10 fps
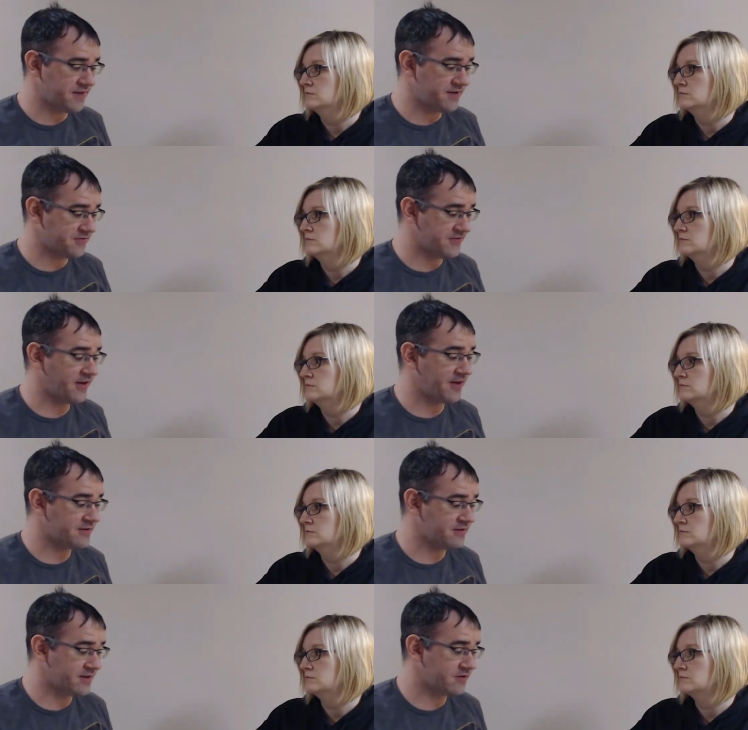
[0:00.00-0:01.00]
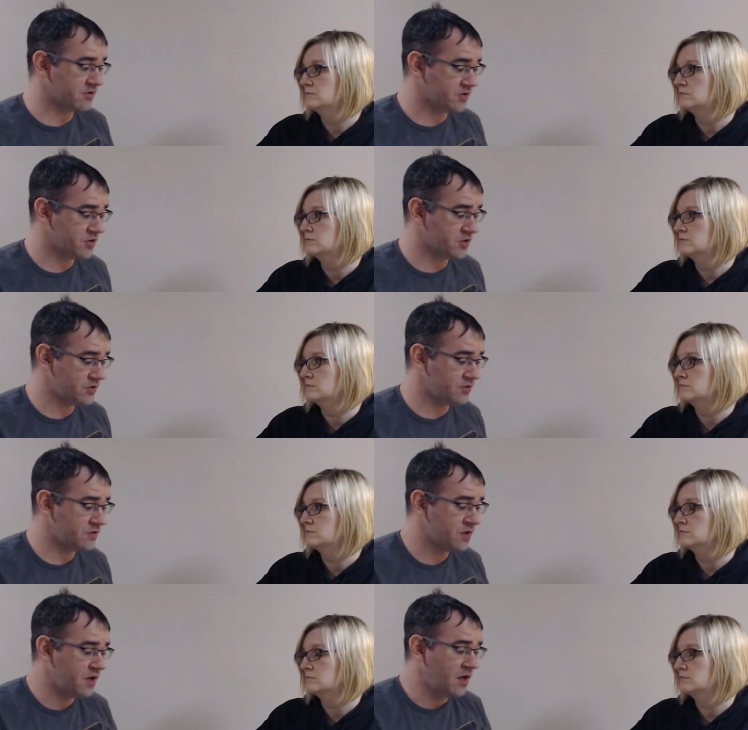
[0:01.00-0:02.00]
Speaker 1: they've said that they're going to
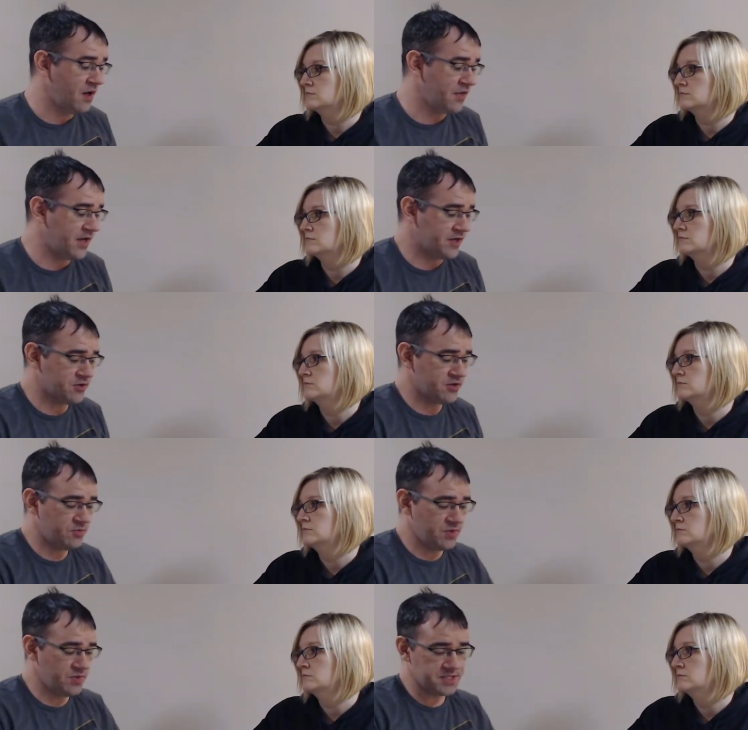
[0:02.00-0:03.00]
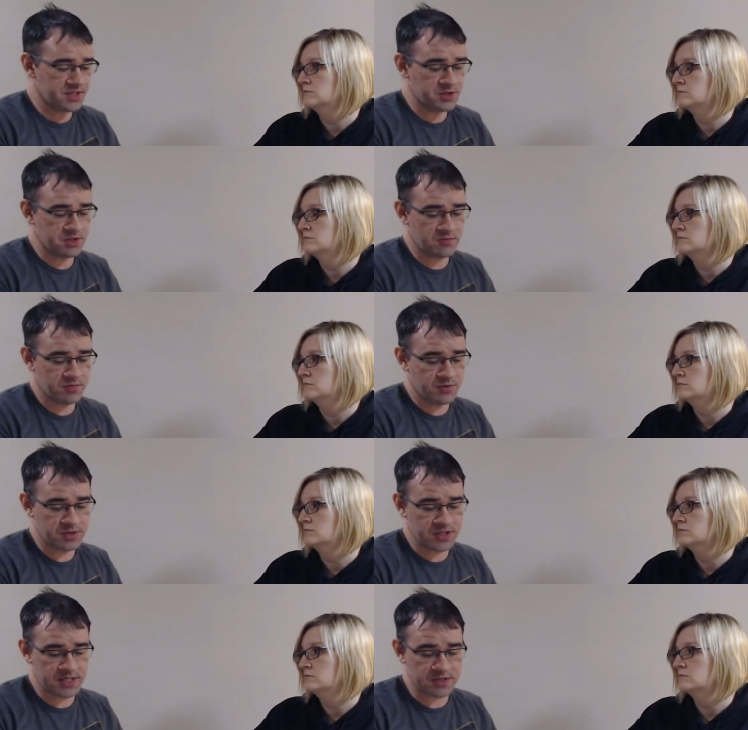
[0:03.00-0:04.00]
do, they could essentially
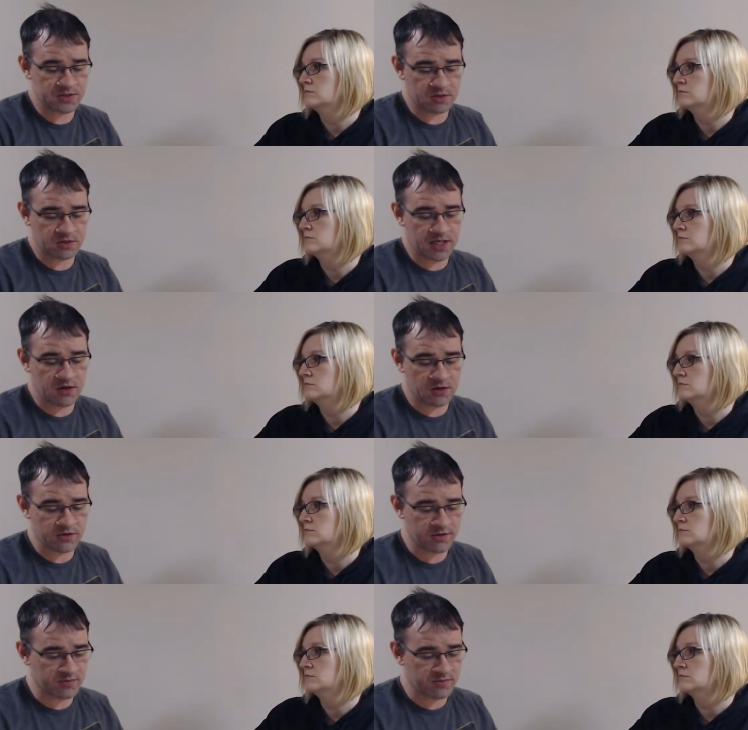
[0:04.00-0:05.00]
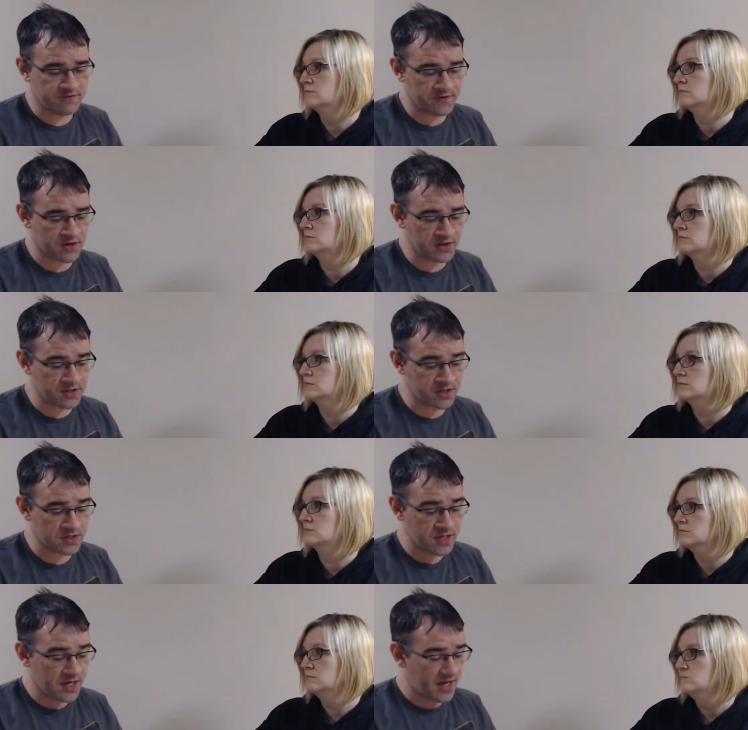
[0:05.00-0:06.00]
push that story out a little bit
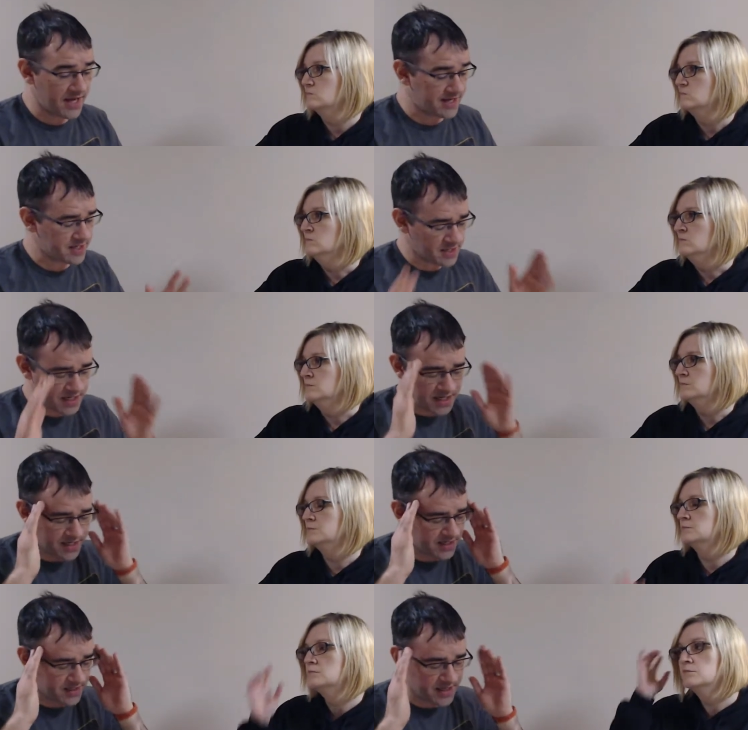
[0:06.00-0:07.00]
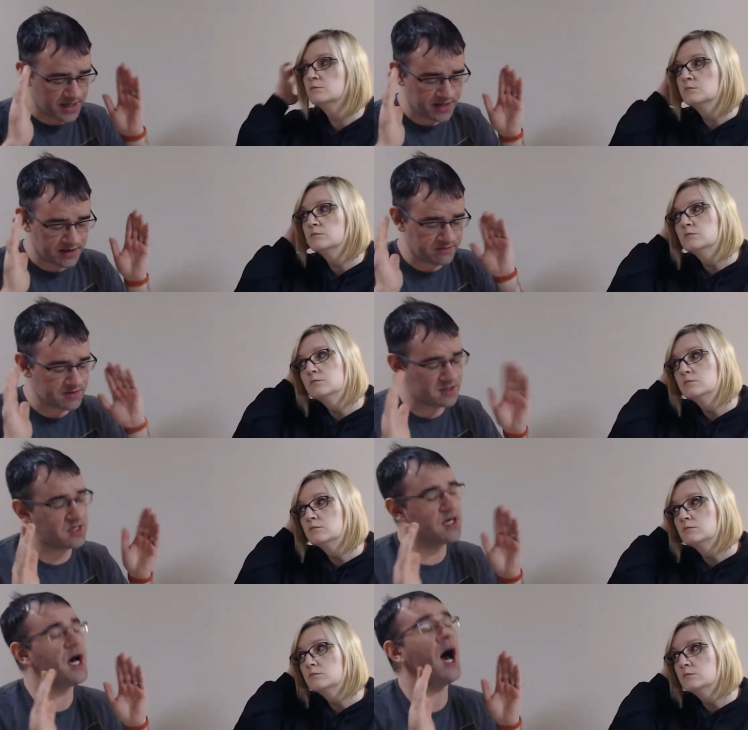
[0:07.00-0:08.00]
farther. And I haven't,
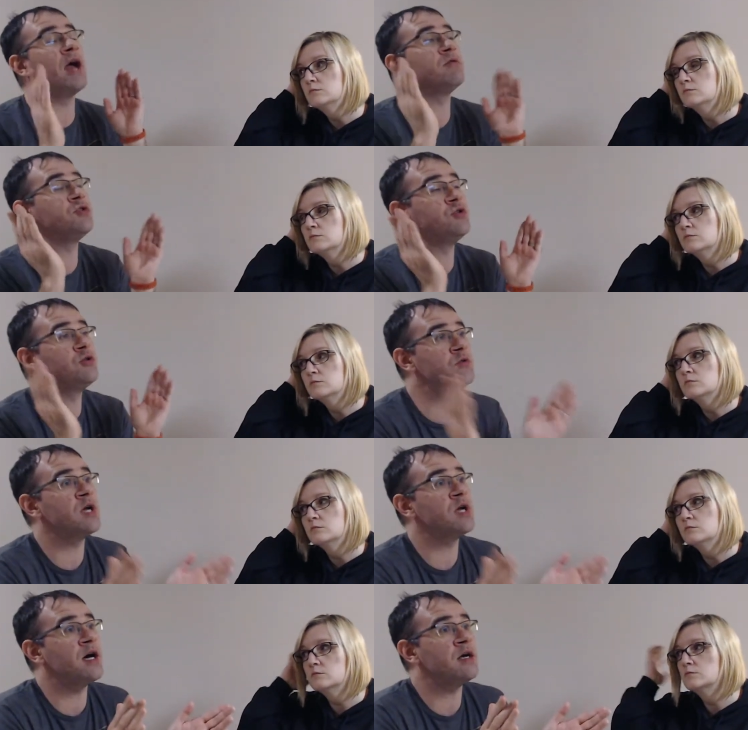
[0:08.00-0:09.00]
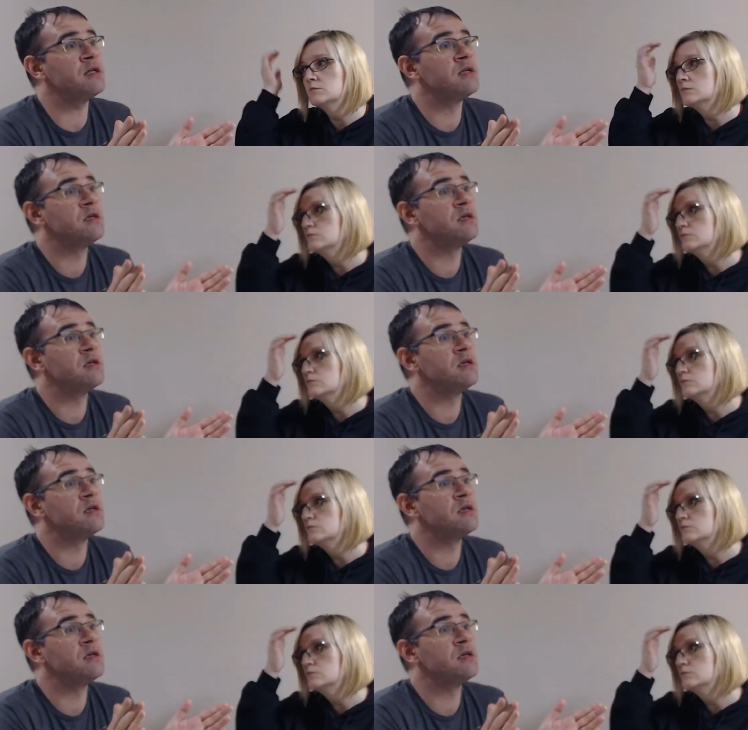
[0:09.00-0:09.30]
uh, I do not